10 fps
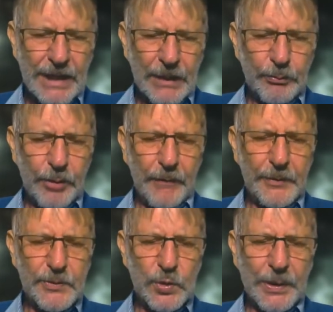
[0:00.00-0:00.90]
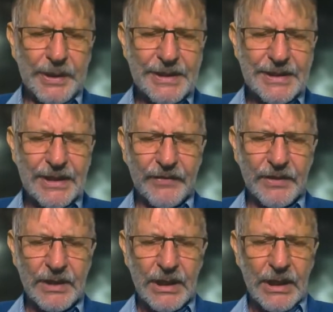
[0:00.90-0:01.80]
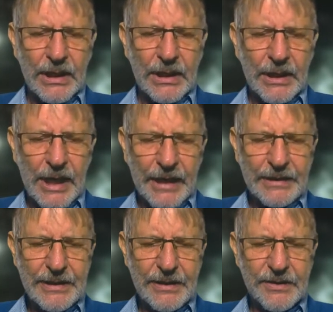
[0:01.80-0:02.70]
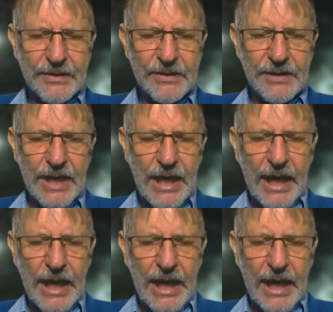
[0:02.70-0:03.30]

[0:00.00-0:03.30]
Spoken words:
In Proverbs 27:19, it says,